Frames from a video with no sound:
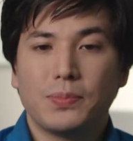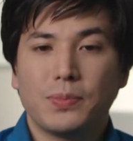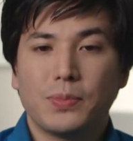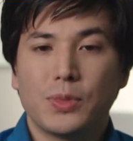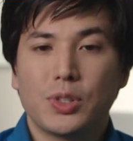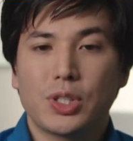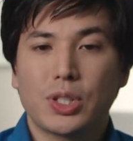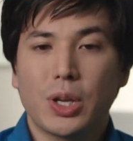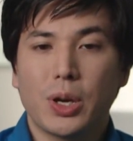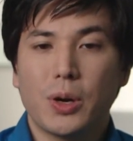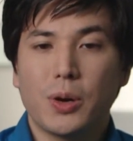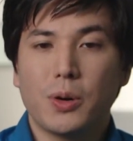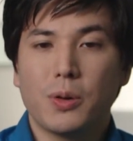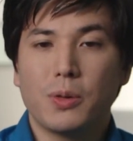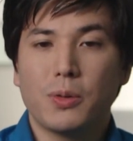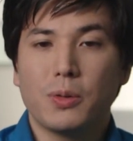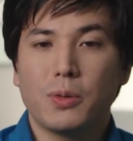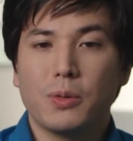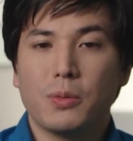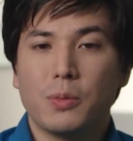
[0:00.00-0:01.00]

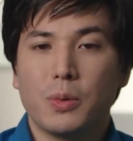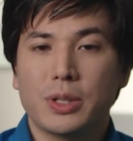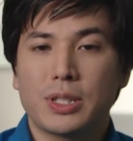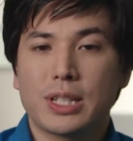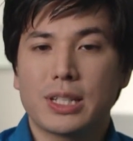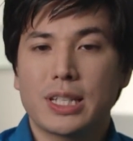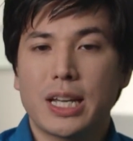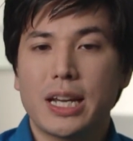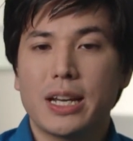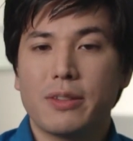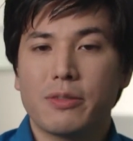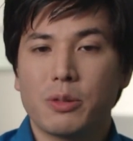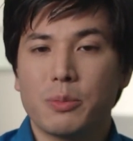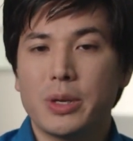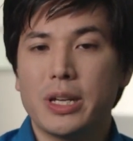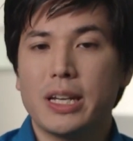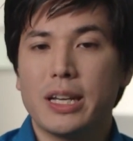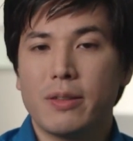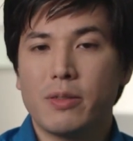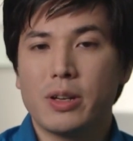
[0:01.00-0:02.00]
So what's exciting for
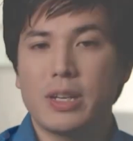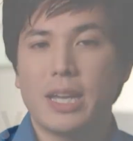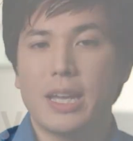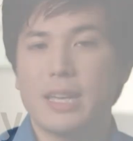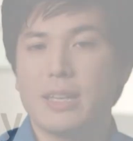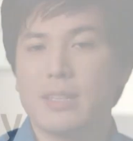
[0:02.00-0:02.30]
me every day